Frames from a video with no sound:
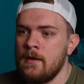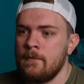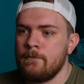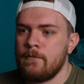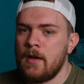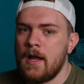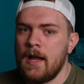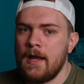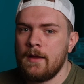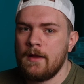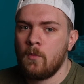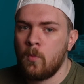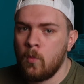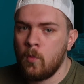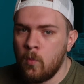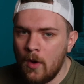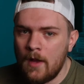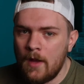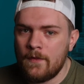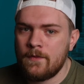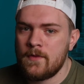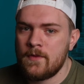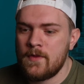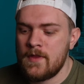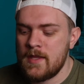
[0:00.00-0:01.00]
by
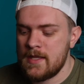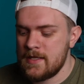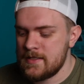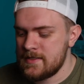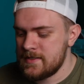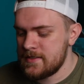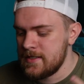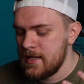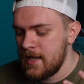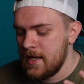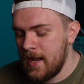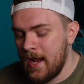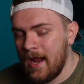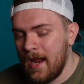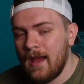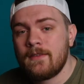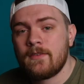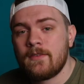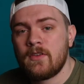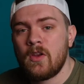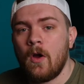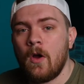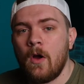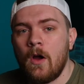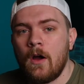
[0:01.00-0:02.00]
what this has
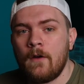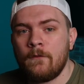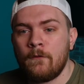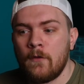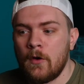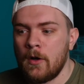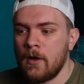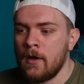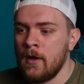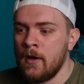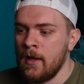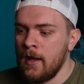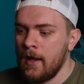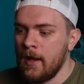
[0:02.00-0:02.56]
to offer